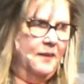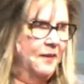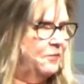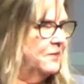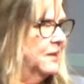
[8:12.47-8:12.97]

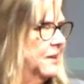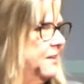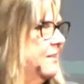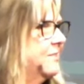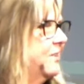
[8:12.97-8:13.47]
If it's any
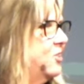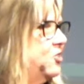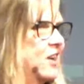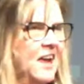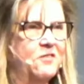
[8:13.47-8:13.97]

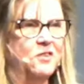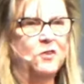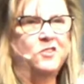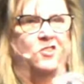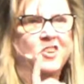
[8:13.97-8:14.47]
consolation, I haven't
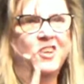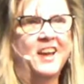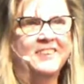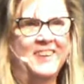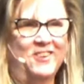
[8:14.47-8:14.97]
reached it
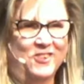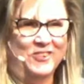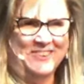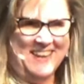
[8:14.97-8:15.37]
yet either.